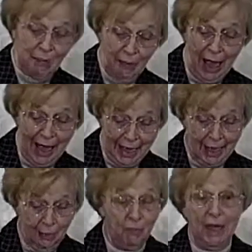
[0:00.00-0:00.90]
by
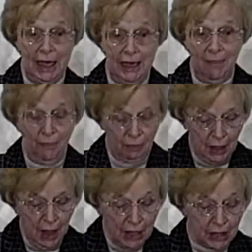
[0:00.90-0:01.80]
me.
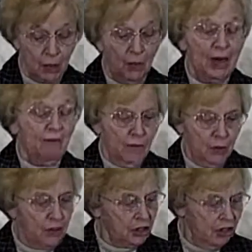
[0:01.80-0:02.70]
So in
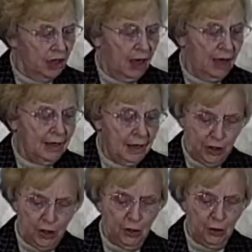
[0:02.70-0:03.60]
1 John
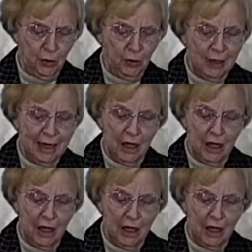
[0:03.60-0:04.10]
2